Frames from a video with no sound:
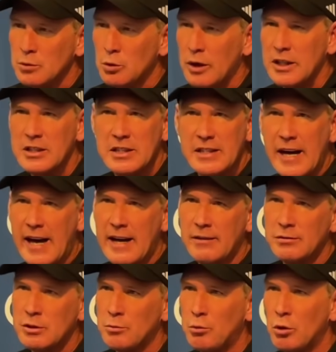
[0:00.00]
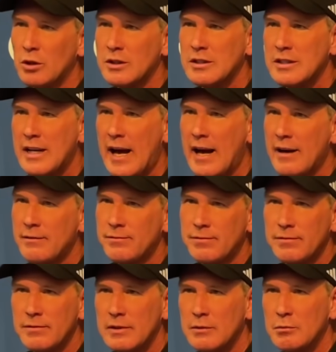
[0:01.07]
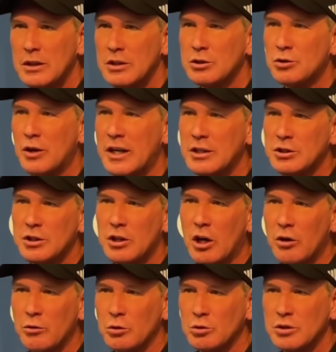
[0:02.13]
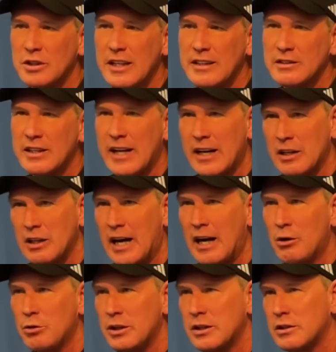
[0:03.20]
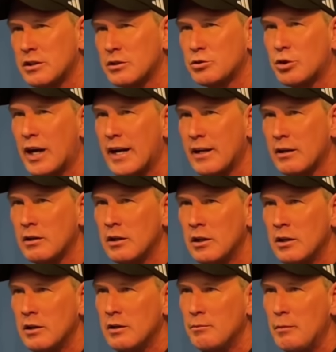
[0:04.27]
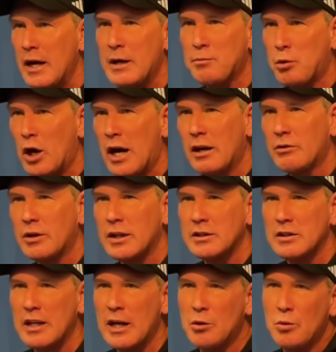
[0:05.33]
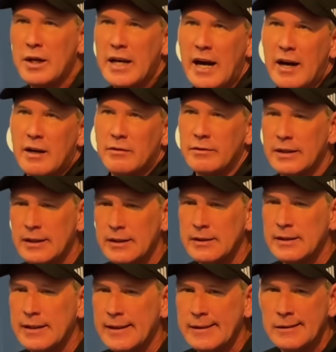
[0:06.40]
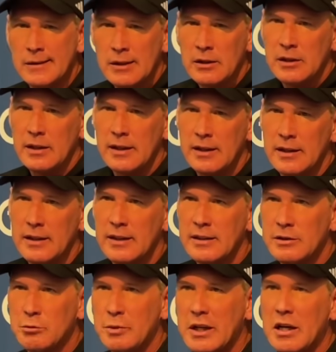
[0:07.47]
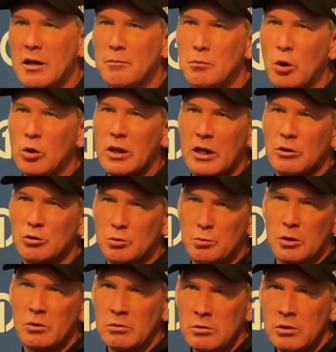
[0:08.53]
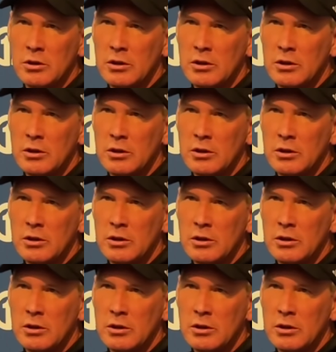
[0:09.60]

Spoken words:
to our staff, support staff, administration, all those things that allow you to try to make progress like we have and to become bowl eligible.